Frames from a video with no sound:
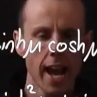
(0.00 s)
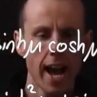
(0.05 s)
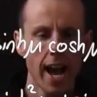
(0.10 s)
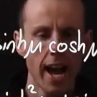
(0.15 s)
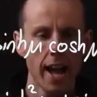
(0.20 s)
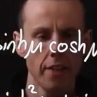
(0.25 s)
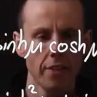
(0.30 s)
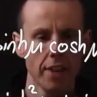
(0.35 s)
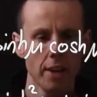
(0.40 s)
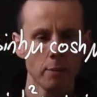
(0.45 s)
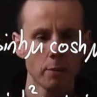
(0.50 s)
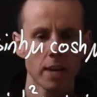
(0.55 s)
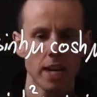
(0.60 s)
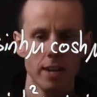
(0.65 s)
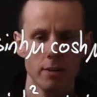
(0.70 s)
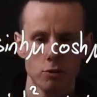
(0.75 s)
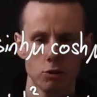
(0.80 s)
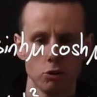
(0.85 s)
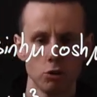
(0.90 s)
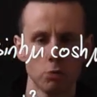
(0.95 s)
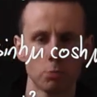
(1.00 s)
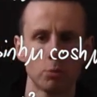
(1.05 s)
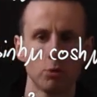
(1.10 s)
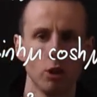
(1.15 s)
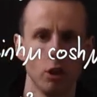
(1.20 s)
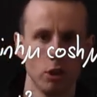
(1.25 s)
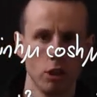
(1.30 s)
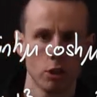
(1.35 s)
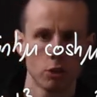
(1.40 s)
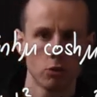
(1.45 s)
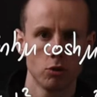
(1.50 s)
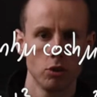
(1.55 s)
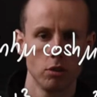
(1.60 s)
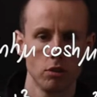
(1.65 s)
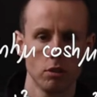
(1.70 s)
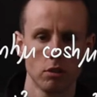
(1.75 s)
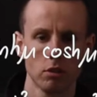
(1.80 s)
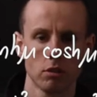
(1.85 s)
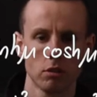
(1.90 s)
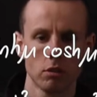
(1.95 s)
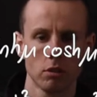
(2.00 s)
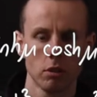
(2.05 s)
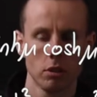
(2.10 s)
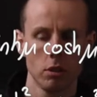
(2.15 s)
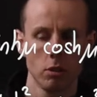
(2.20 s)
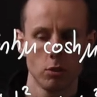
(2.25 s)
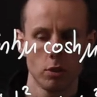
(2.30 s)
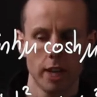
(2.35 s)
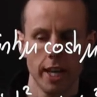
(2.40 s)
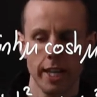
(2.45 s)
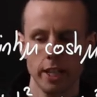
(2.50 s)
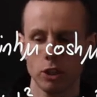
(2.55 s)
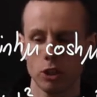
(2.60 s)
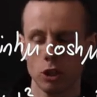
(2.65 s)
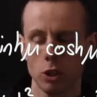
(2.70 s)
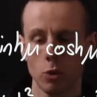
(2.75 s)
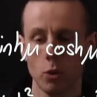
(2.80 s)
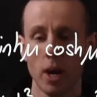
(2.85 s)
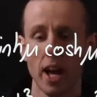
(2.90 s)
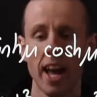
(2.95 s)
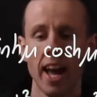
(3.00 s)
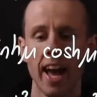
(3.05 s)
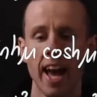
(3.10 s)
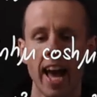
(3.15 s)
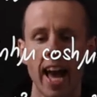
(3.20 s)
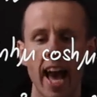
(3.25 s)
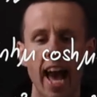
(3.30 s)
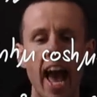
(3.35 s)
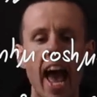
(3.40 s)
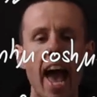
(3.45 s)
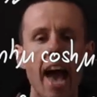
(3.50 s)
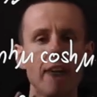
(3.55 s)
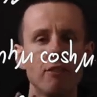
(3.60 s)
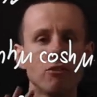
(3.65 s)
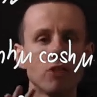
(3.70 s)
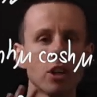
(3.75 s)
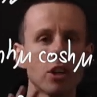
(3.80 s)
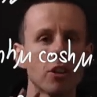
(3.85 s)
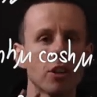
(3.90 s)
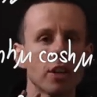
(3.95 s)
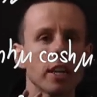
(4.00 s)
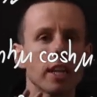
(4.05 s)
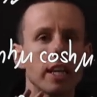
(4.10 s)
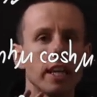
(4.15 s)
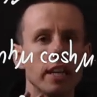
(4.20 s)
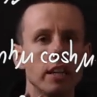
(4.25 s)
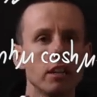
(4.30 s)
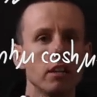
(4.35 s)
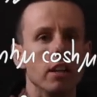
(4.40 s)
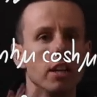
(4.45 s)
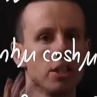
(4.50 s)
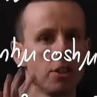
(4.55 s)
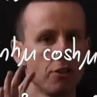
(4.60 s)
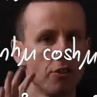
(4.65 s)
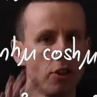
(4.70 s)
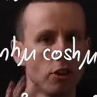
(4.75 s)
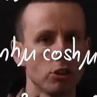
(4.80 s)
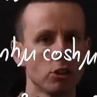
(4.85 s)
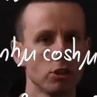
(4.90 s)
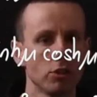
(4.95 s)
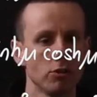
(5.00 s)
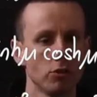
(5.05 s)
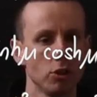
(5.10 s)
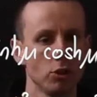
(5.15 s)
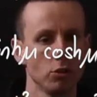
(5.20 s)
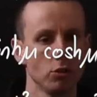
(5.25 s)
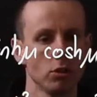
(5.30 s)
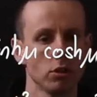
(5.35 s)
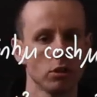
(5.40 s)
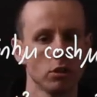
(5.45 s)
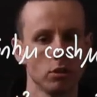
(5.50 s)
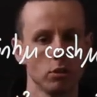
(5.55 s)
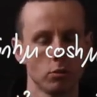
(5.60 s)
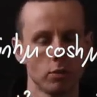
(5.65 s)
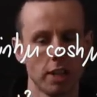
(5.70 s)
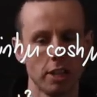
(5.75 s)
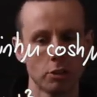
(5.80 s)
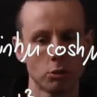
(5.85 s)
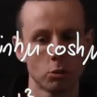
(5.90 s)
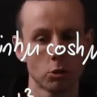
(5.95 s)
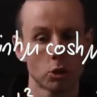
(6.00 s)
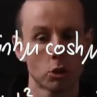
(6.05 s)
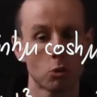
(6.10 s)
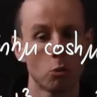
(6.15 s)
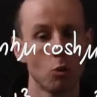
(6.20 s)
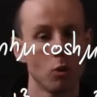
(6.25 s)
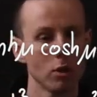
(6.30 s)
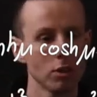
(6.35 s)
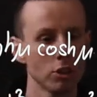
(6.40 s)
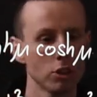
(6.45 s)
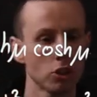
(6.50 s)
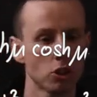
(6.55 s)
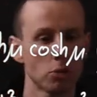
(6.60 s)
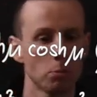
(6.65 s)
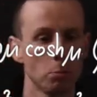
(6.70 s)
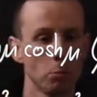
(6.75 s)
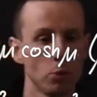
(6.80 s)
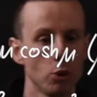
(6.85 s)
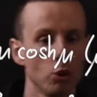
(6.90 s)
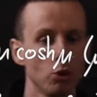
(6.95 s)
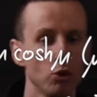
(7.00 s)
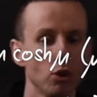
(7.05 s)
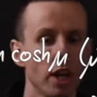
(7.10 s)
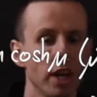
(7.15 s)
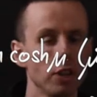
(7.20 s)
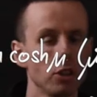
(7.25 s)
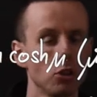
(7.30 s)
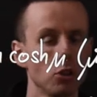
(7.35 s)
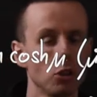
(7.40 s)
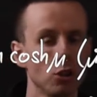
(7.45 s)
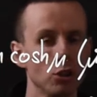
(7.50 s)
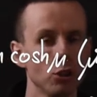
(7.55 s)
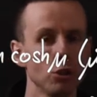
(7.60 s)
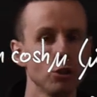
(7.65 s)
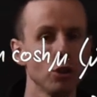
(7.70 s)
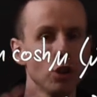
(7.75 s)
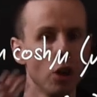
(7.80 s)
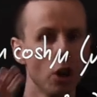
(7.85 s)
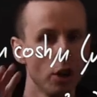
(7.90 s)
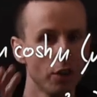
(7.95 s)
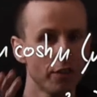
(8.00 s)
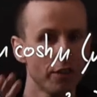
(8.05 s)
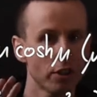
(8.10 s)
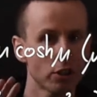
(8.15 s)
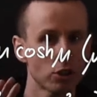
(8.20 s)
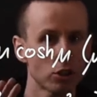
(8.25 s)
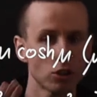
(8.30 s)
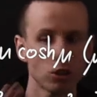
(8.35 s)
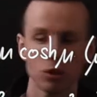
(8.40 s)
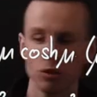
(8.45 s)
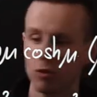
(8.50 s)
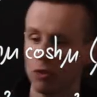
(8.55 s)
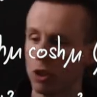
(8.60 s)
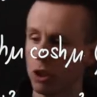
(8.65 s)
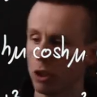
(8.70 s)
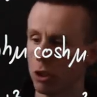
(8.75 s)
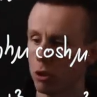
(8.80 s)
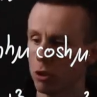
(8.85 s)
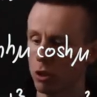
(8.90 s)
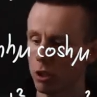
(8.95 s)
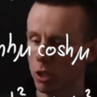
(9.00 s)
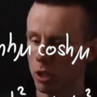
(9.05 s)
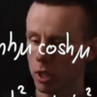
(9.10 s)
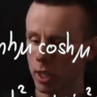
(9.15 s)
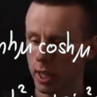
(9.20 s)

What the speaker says: And then we have to use product rule. Okay, so everything here is a function of u. Okay, so the coordinates mu and nu are functions of u,